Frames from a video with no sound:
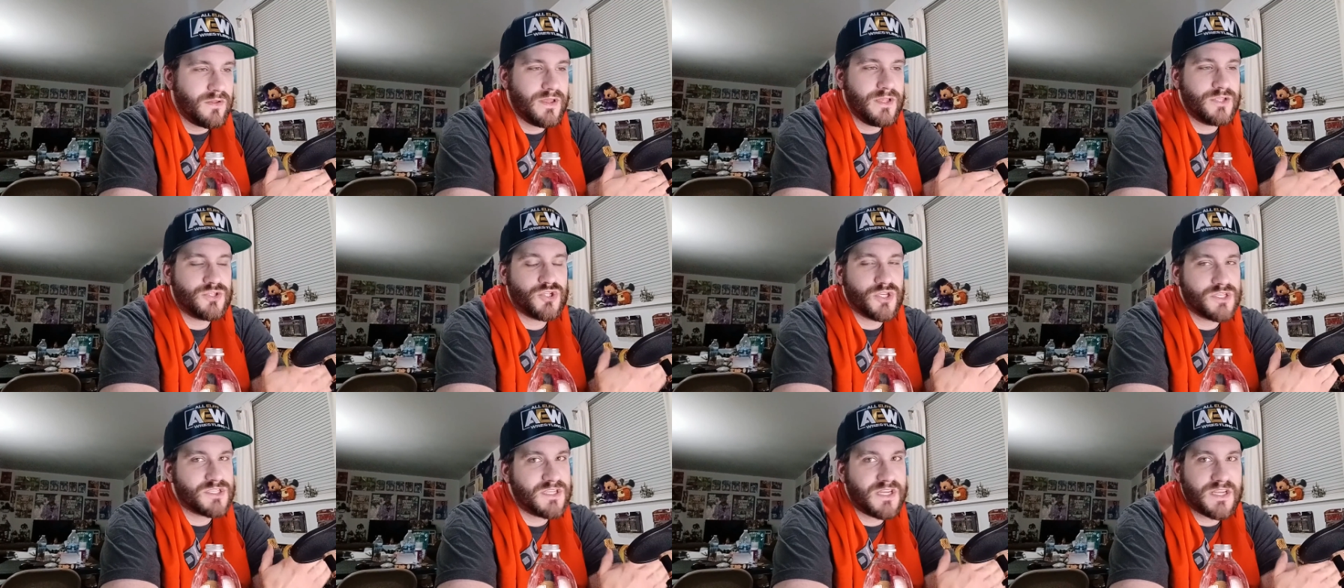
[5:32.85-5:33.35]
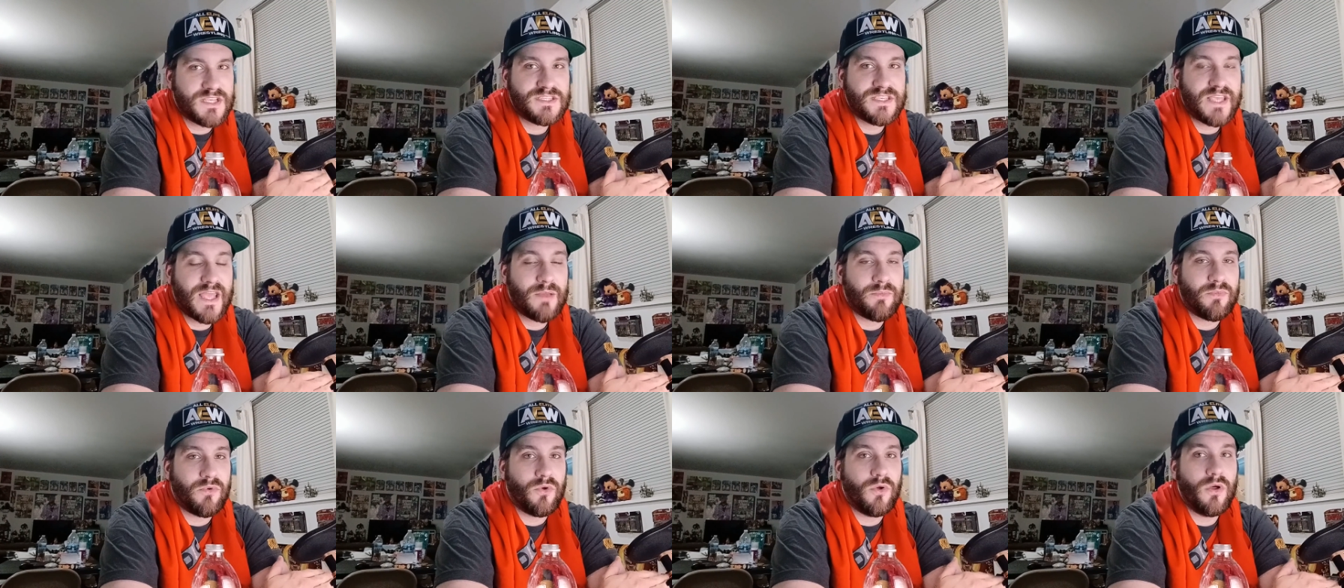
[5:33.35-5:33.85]
It's just an
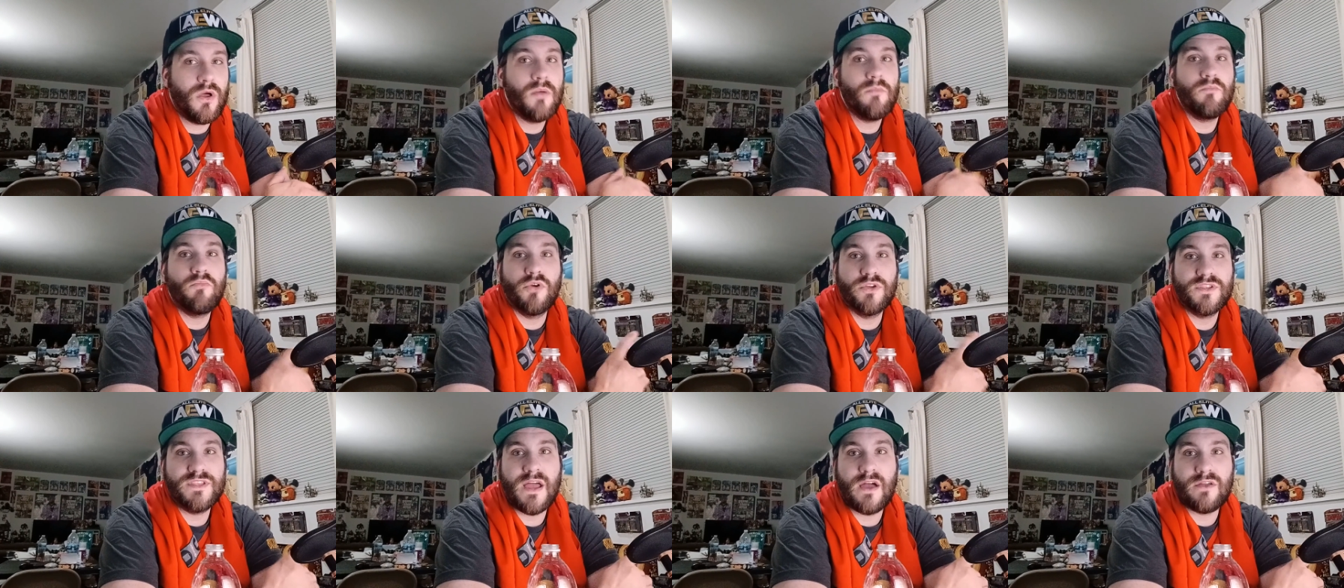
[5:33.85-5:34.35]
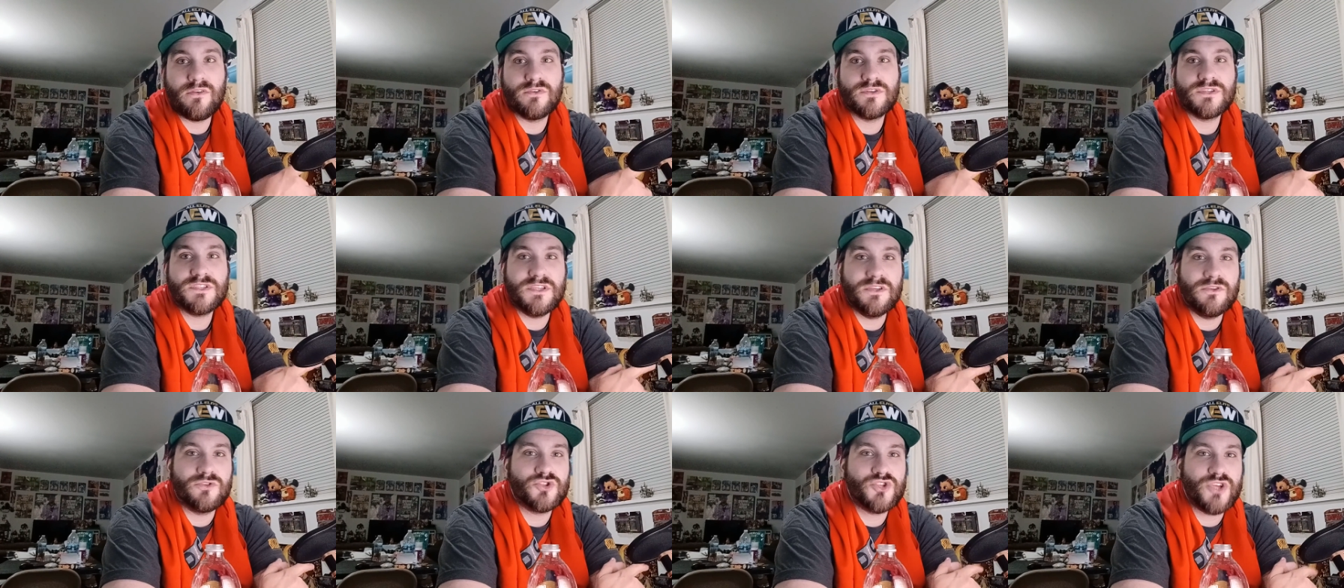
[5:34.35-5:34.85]
example. Put down your
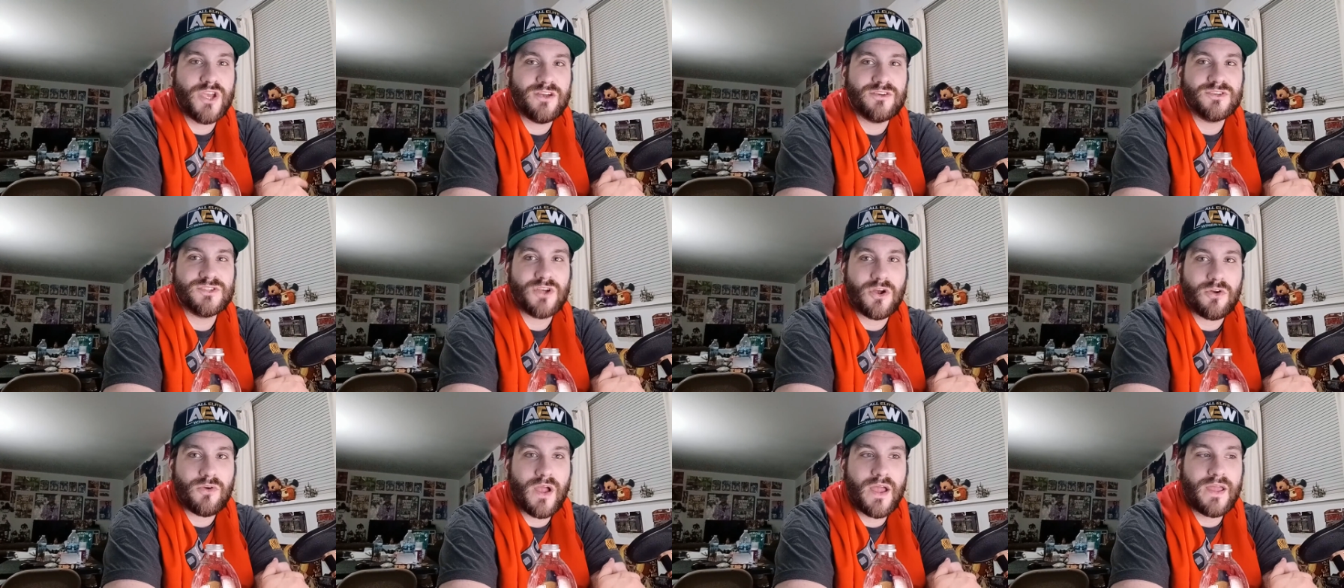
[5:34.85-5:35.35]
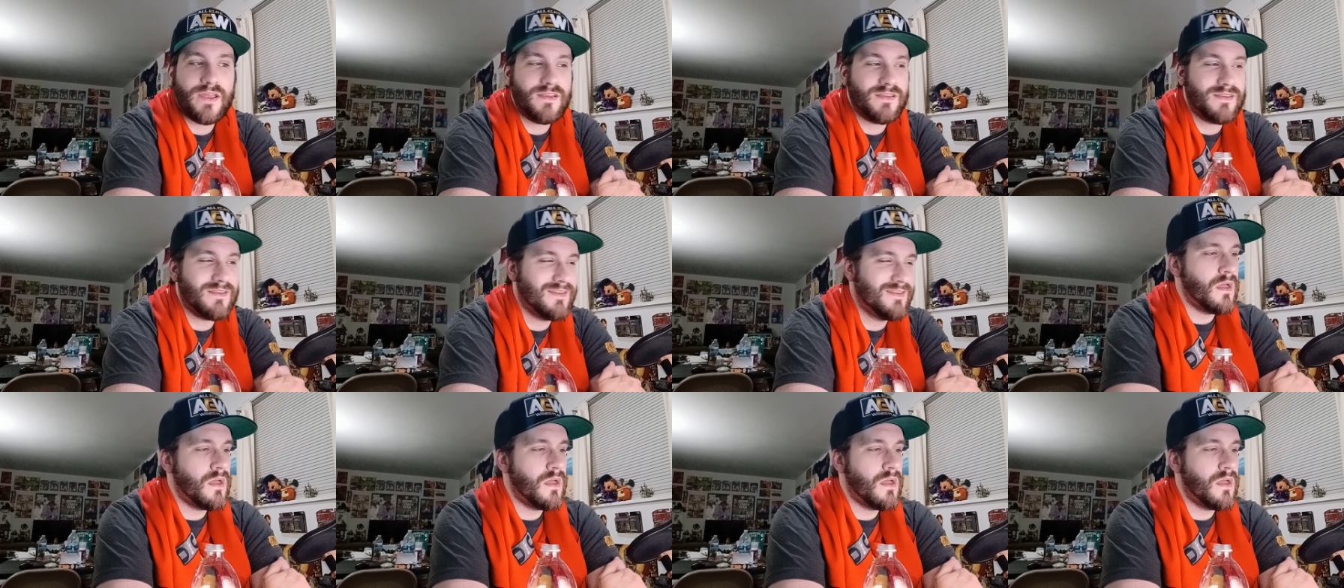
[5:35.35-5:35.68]
steel chairs, all right?